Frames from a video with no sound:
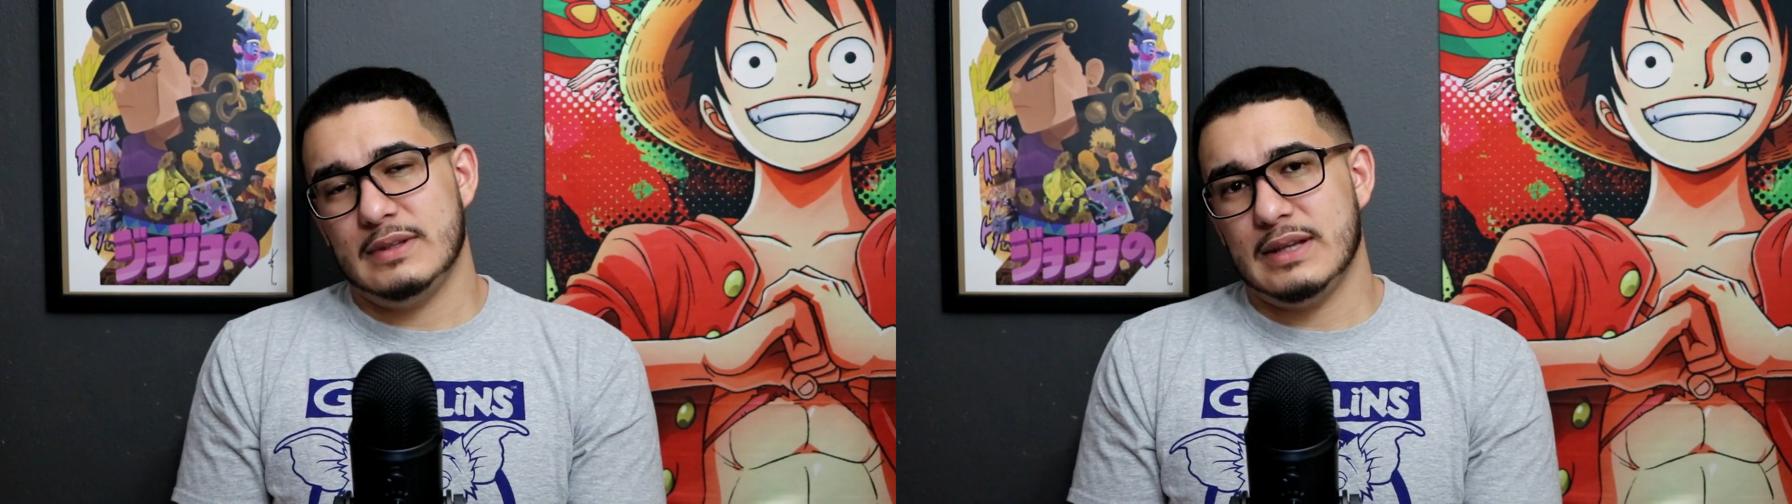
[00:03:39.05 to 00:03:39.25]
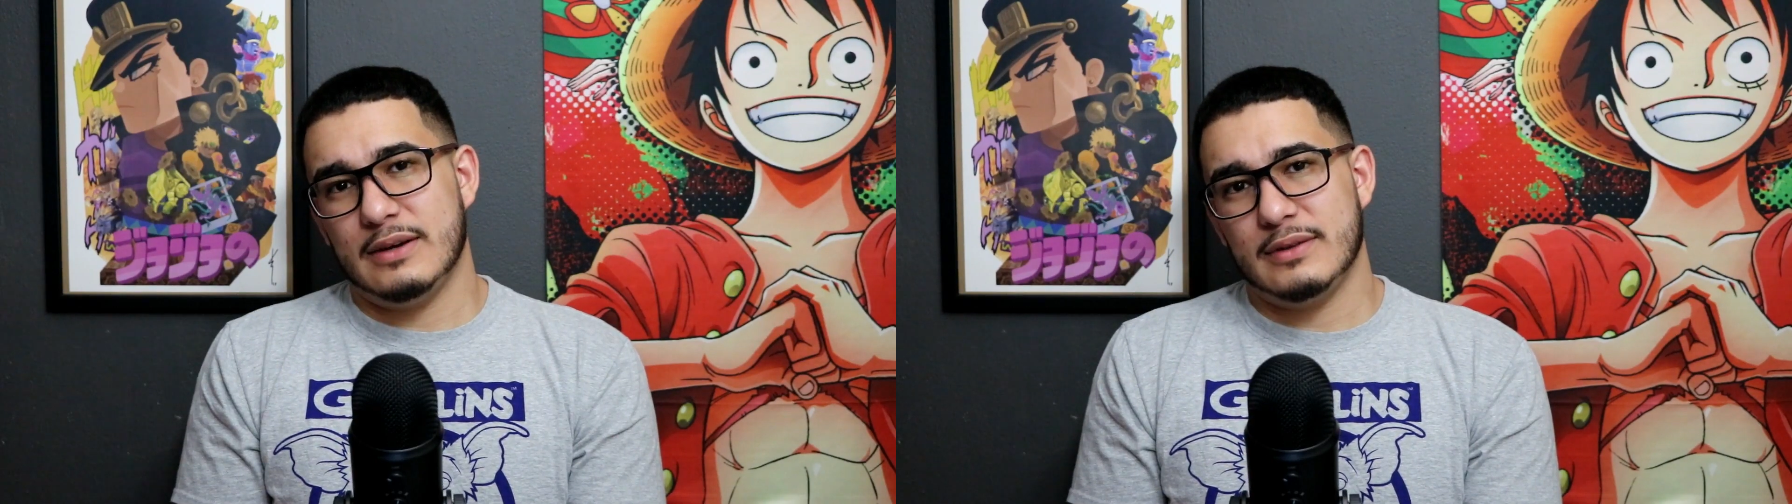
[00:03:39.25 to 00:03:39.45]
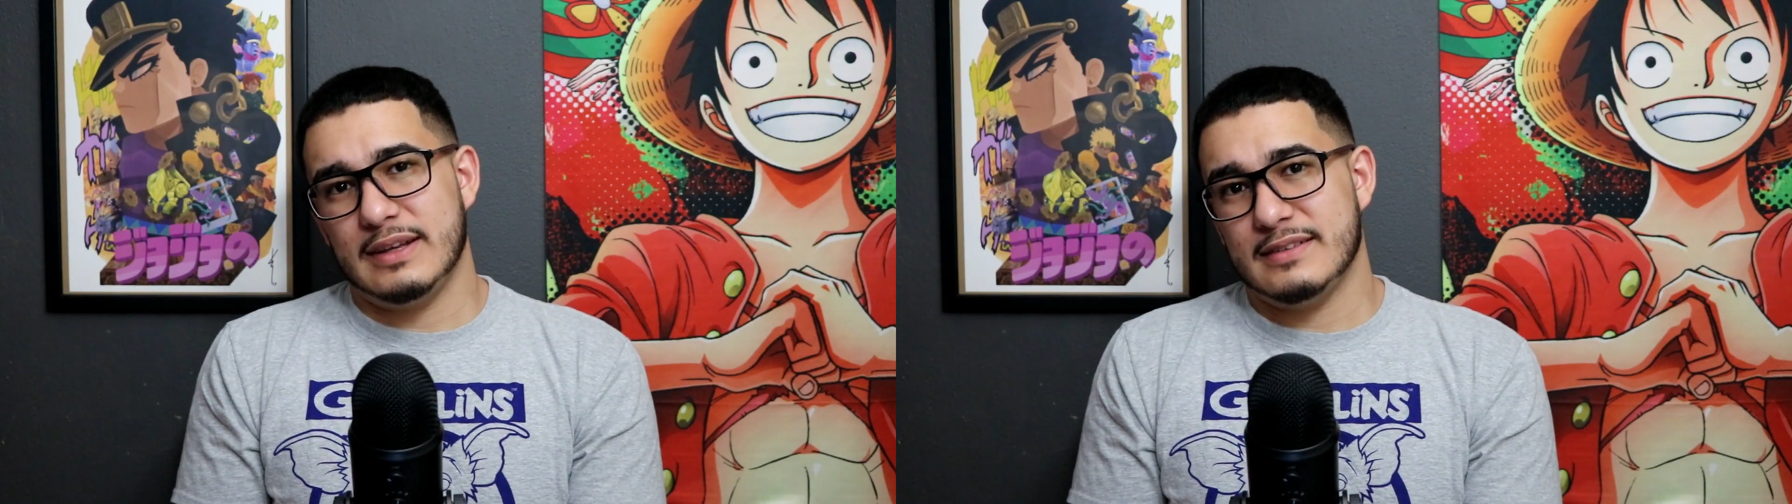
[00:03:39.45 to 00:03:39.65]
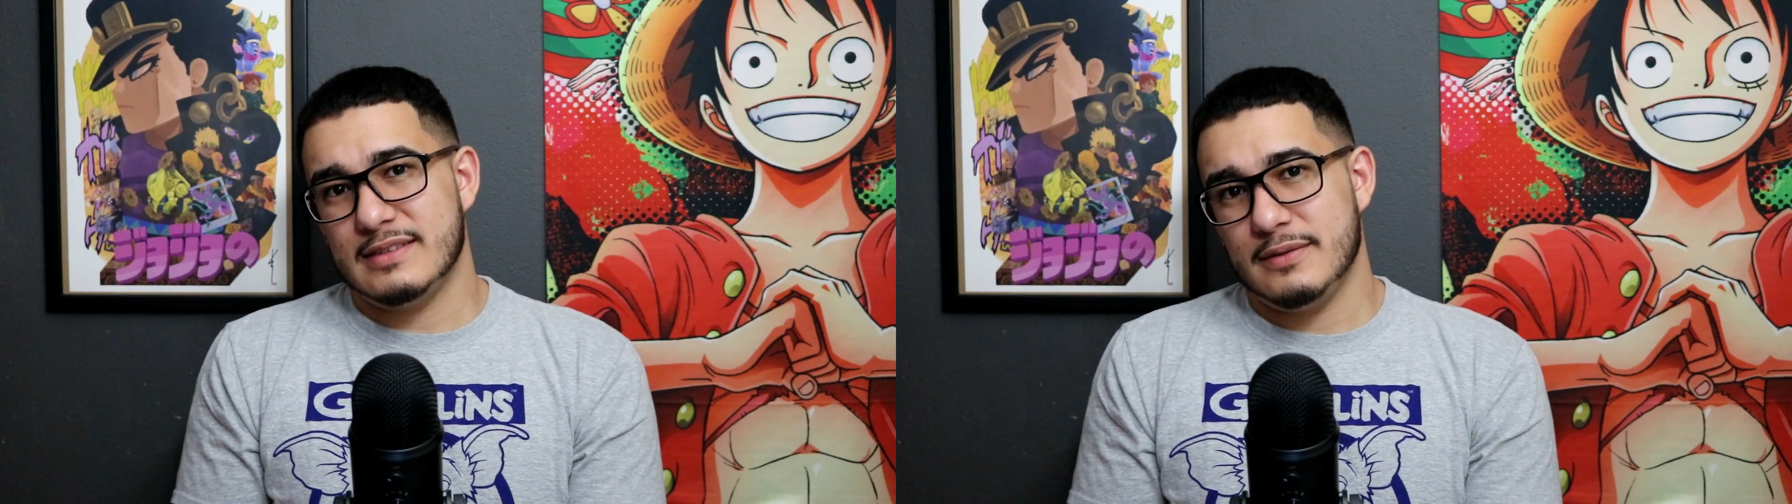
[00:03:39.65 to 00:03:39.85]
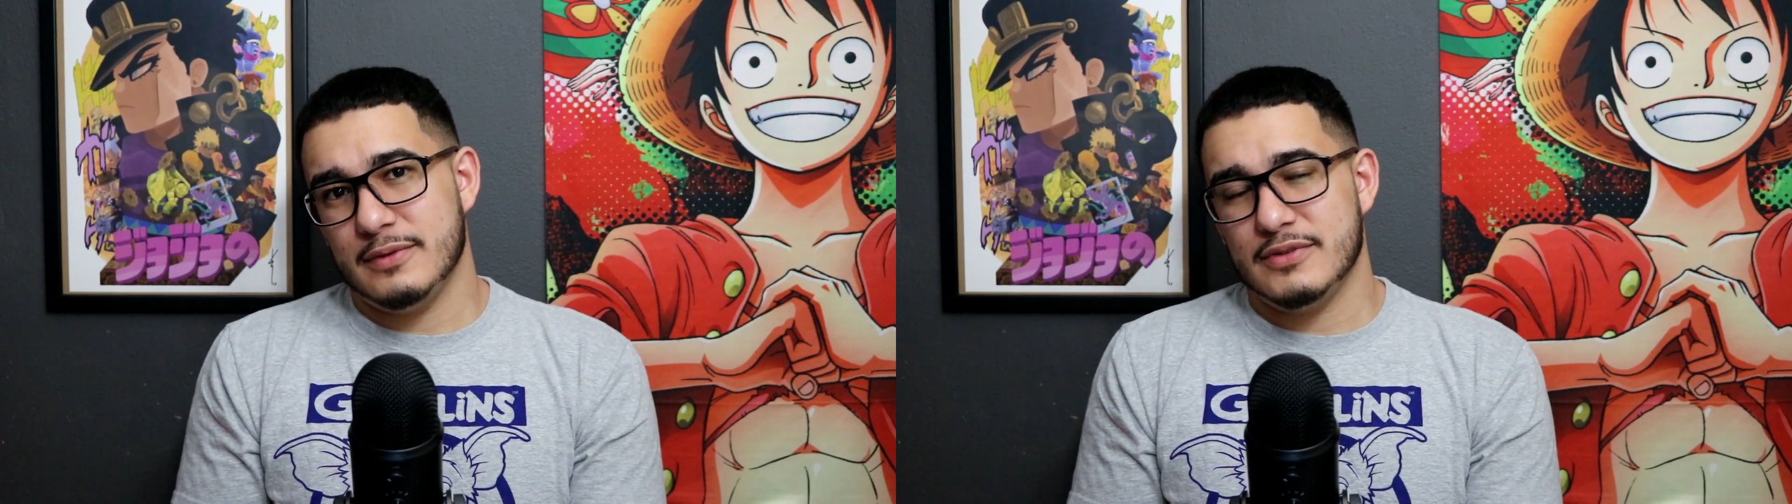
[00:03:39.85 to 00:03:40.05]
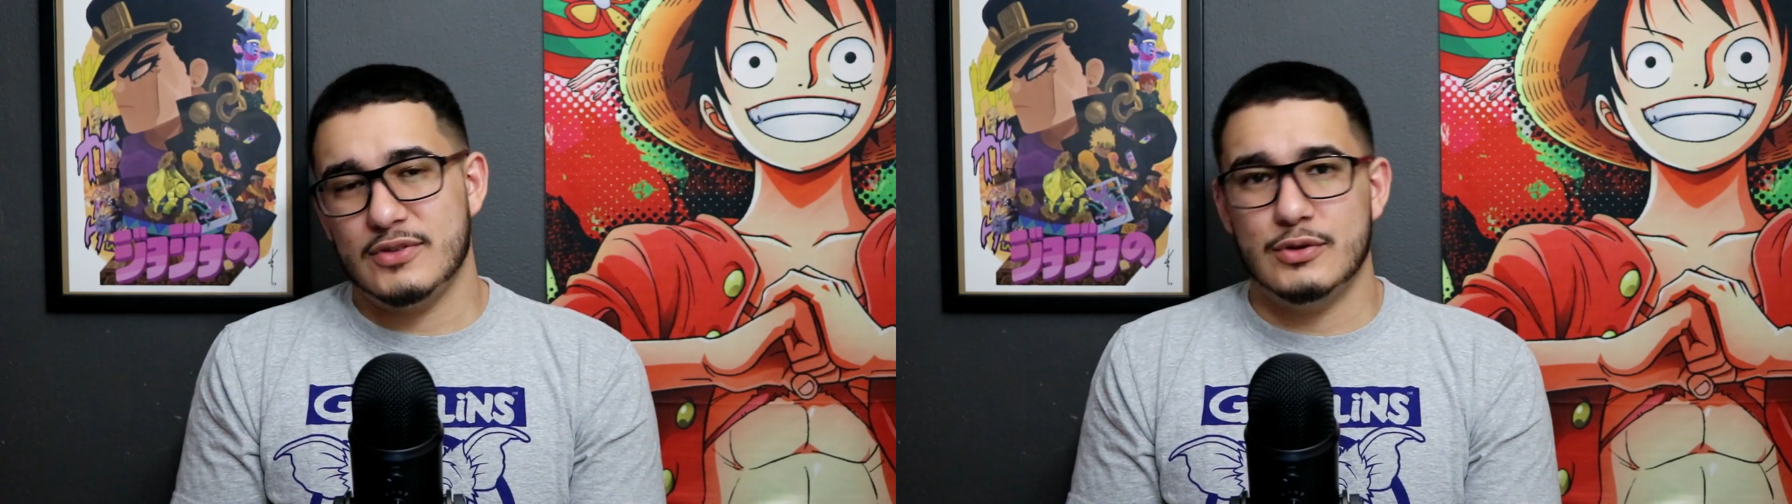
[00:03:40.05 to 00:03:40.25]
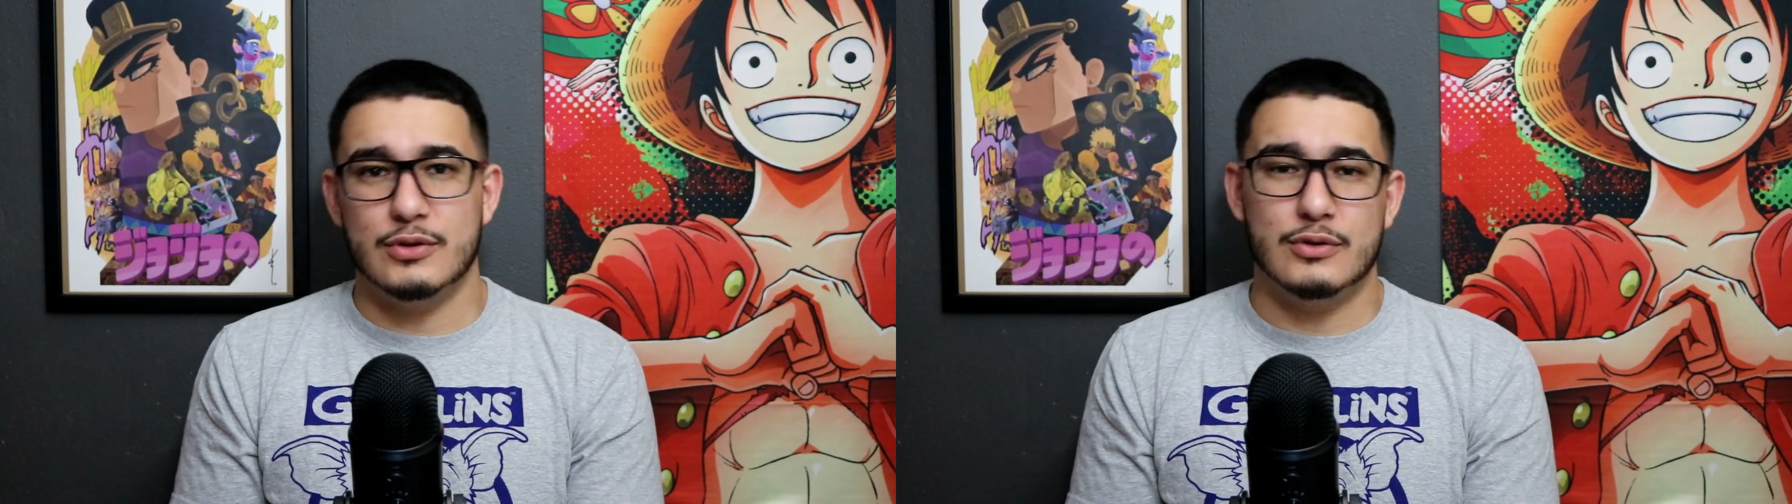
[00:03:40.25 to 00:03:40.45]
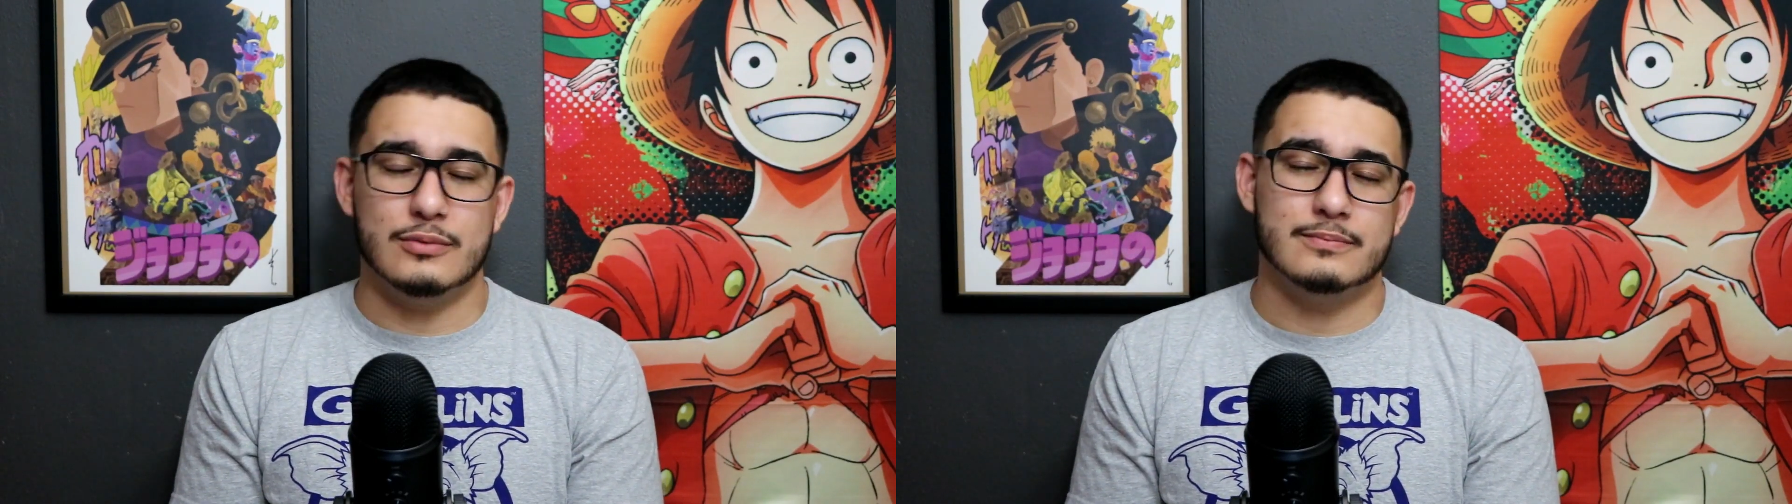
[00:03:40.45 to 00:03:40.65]
I don't think it's safe for us to
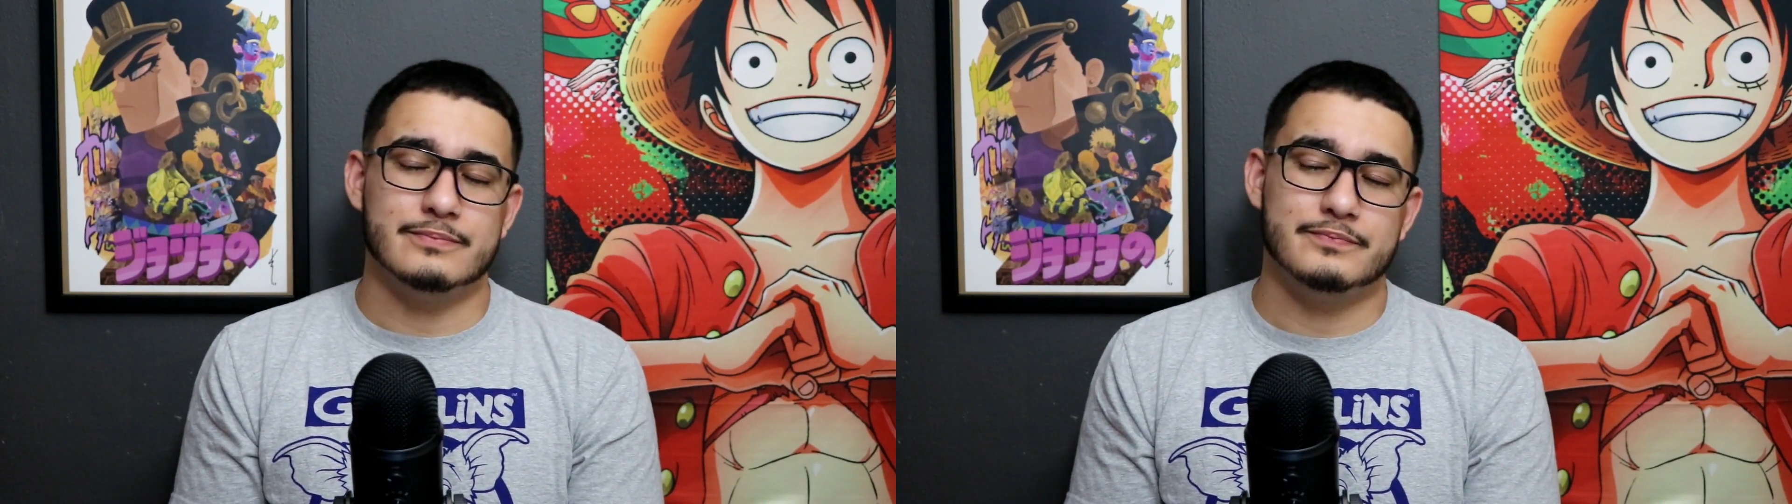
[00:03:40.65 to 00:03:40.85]
go.